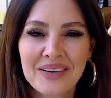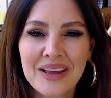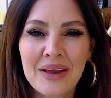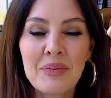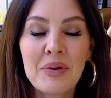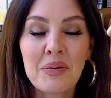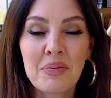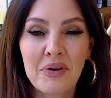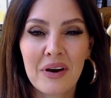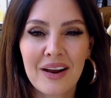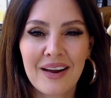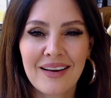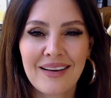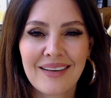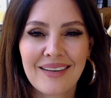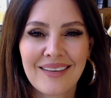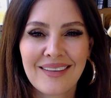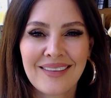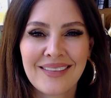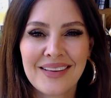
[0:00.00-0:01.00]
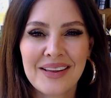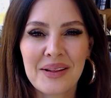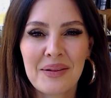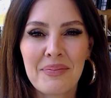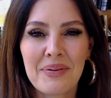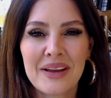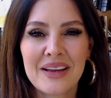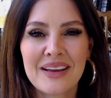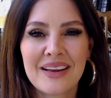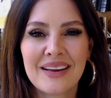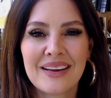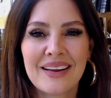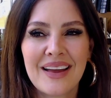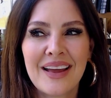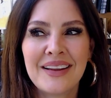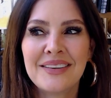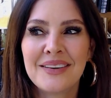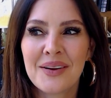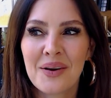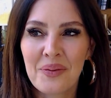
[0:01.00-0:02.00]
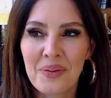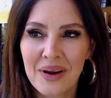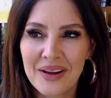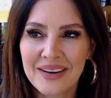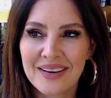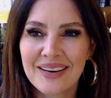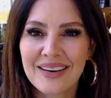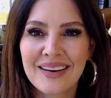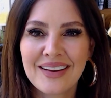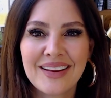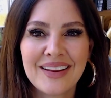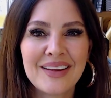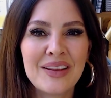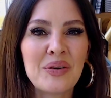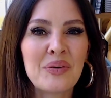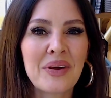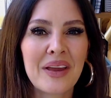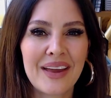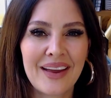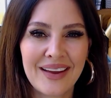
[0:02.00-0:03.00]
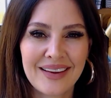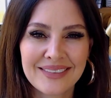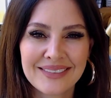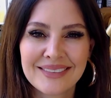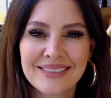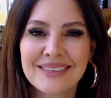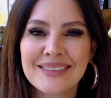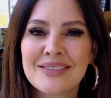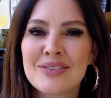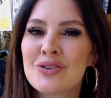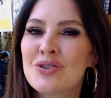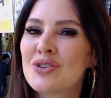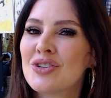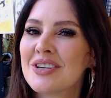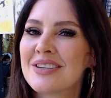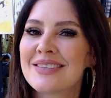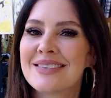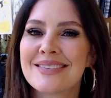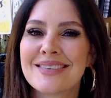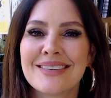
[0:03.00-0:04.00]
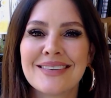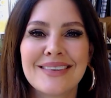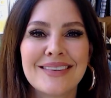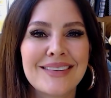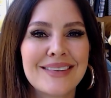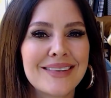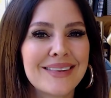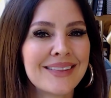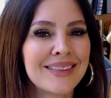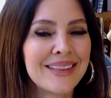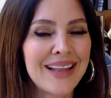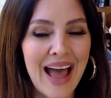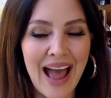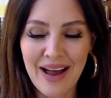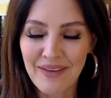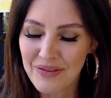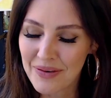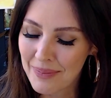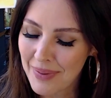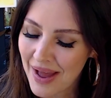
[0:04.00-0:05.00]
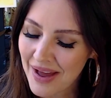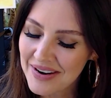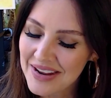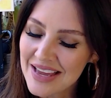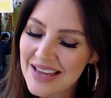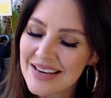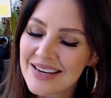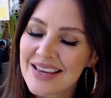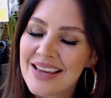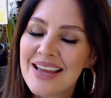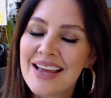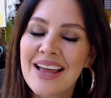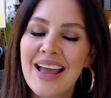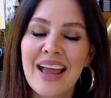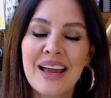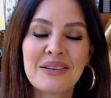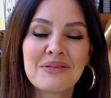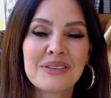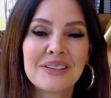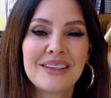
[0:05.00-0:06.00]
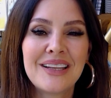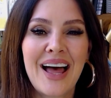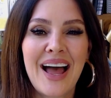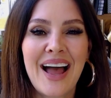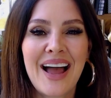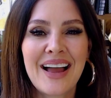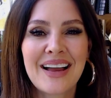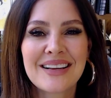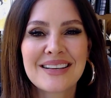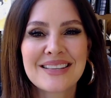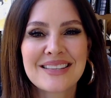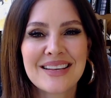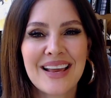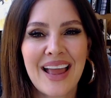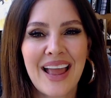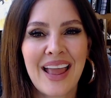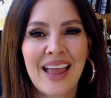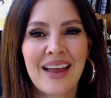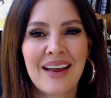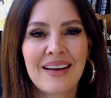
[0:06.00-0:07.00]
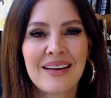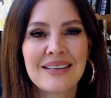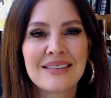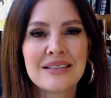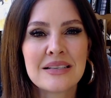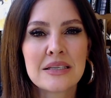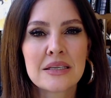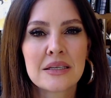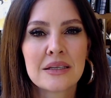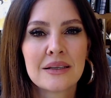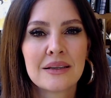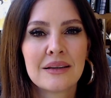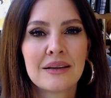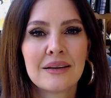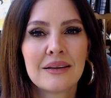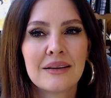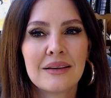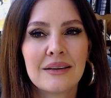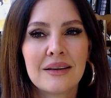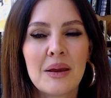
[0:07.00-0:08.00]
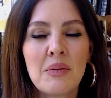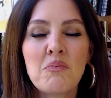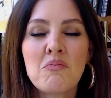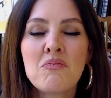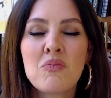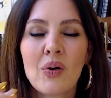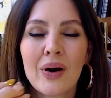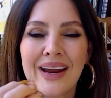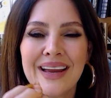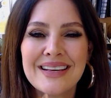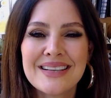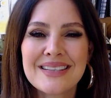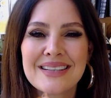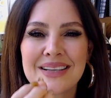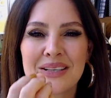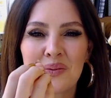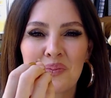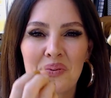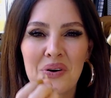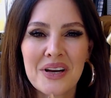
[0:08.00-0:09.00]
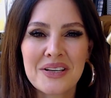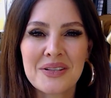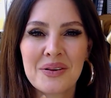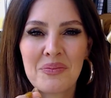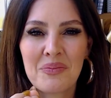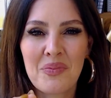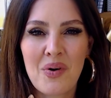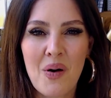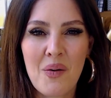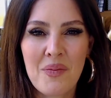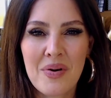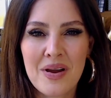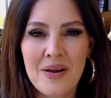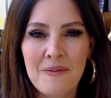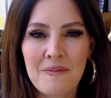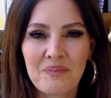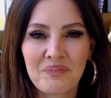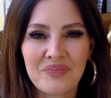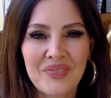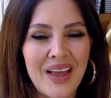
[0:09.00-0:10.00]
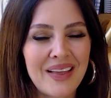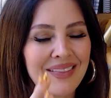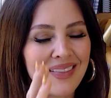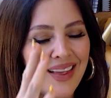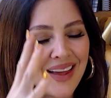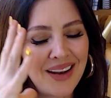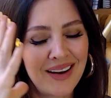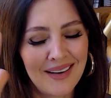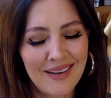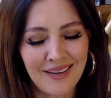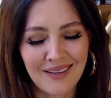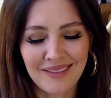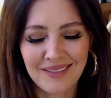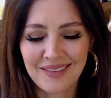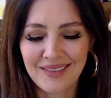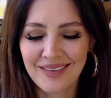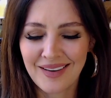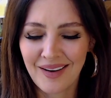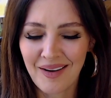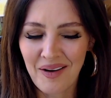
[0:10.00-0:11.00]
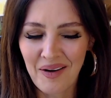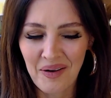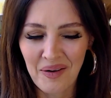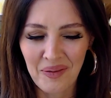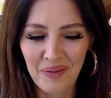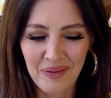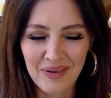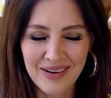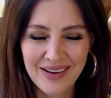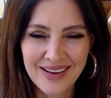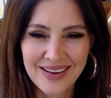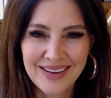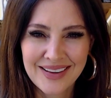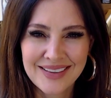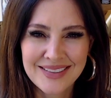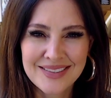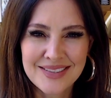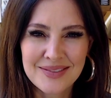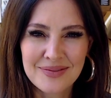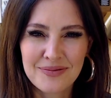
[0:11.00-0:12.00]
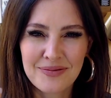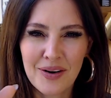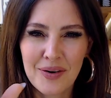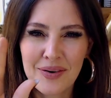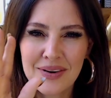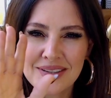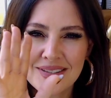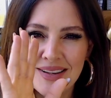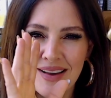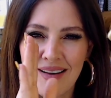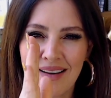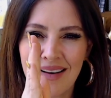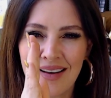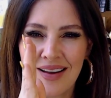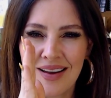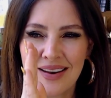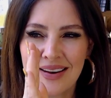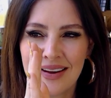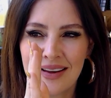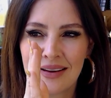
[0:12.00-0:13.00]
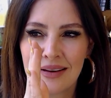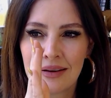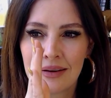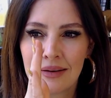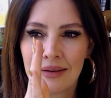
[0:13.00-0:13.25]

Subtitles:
give me a break a little bit. And you know what? You can just laugh about it and relax and embrace this present moment and let it all go. Just focus on